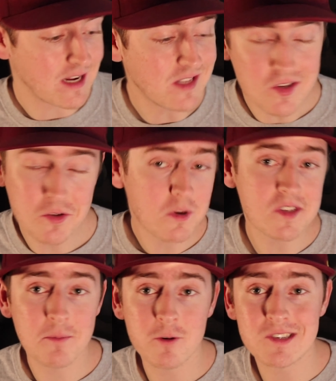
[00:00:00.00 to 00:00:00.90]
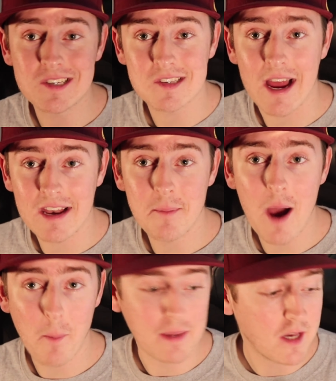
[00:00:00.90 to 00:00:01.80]
Now these are the ones I'm most excited
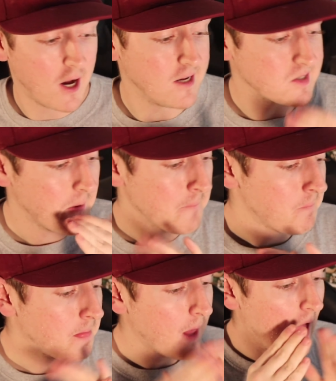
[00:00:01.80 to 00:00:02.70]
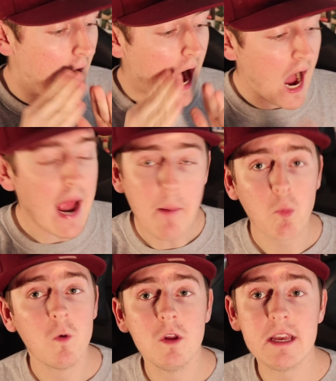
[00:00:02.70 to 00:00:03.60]
about because I
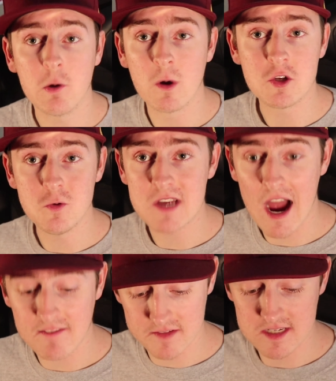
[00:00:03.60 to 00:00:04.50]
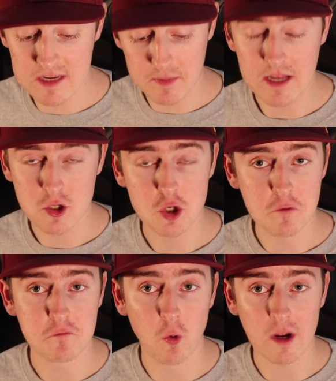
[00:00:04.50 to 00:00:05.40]
am really going to dive deep
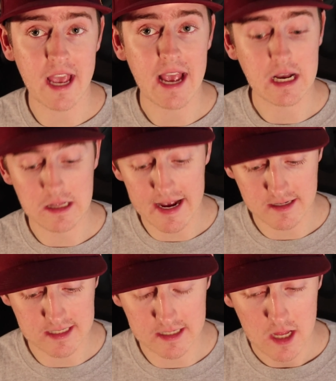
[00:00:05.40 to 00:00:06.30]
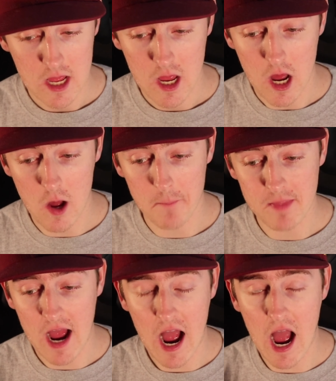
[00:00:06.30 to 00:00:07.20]
into four K collecting.
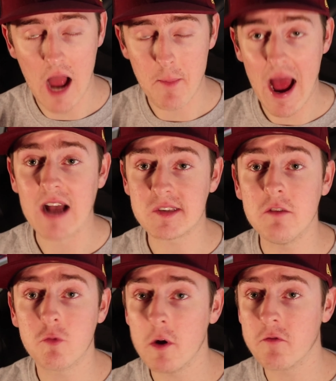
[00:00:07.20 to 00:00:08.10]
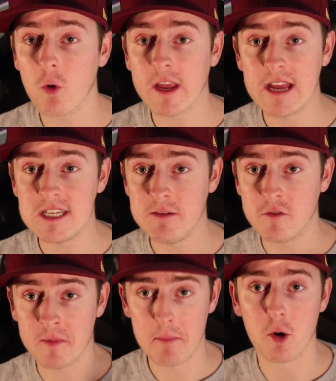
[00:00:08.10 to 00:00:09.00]
Um, I'm asking for a four K T
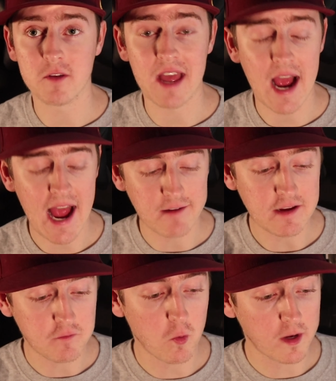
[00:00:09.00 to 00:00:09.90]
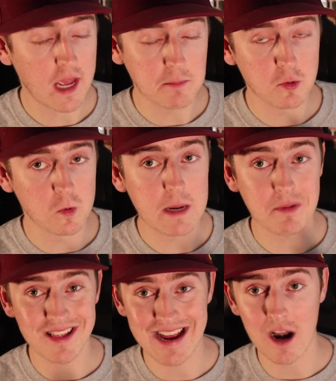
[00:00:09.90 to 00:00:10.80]
V for my birthday. I have a four K Blu-ray
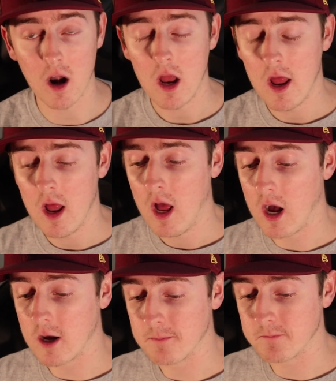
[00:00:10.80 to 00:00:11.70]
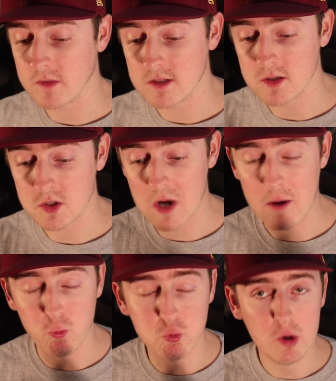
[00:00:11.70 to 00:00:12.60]
player, um, so
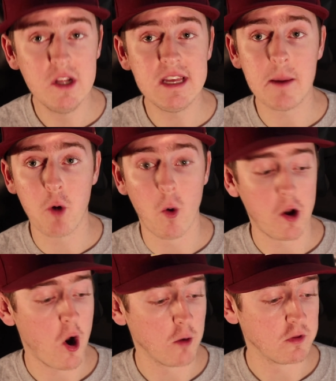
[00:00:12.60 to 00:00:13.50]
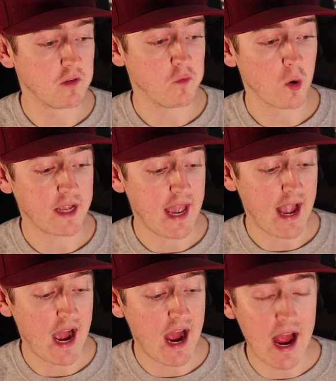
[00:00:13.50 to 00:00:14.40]
I really am going hard with the four K.
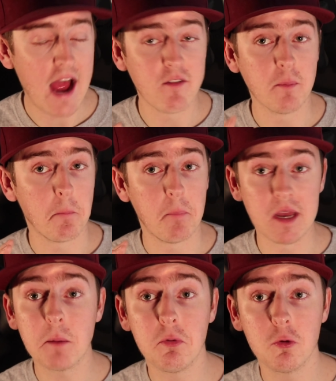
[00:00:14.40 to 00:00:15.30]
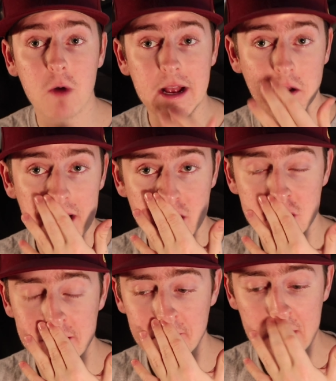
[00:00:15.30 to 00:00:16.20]
I have a big Blu-ray
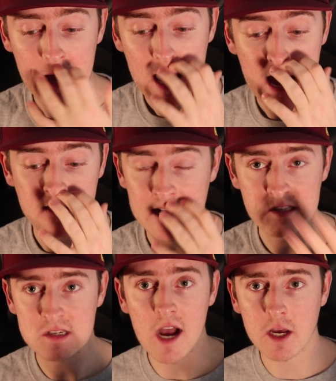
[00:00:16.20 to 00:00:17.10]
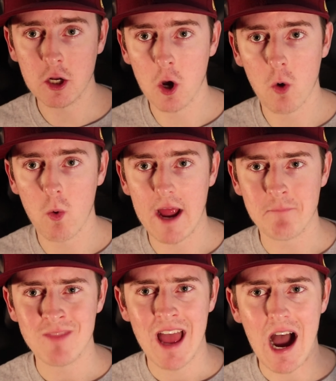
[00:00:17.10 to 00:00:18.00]
collection, and that's not going to go
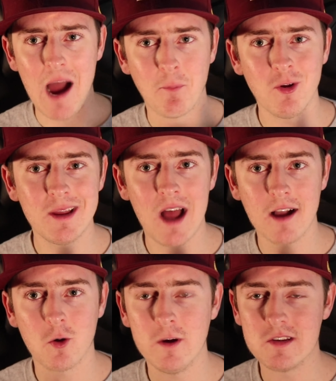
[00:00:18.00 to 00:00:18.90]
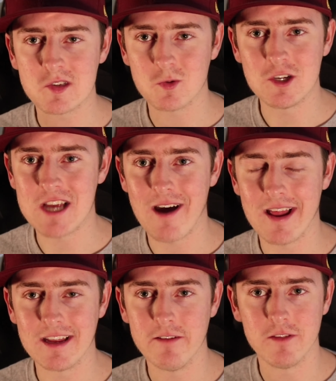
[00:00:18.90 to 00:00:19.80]
away. I'm really not going to switch out
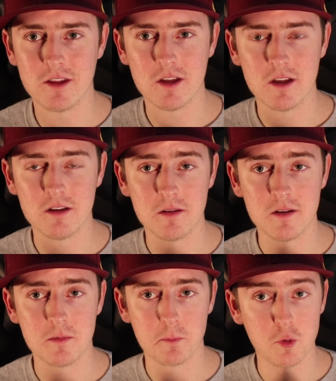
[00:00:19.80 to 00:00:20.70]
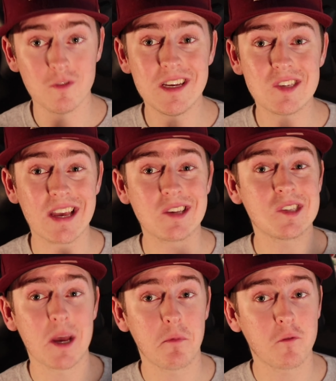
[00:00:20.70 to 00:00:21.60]
any of the movies,
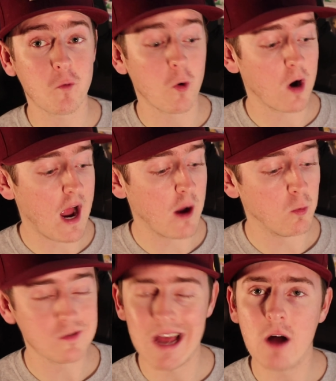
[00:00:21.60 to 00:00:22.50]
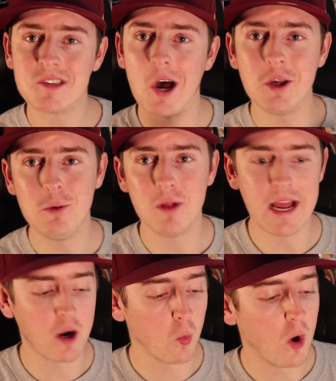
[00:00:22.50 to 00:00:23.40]
except for I will. I'll tell you
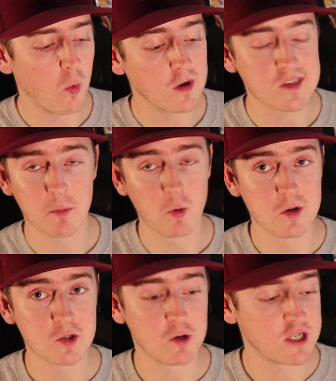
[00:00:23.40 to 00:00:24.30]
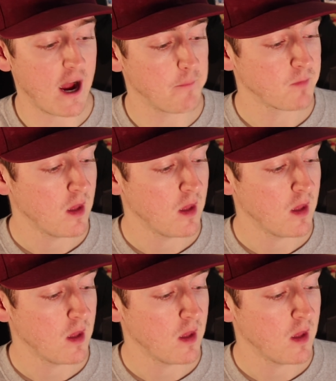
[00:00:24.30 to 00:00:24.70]
later what ones I'm going to switch out.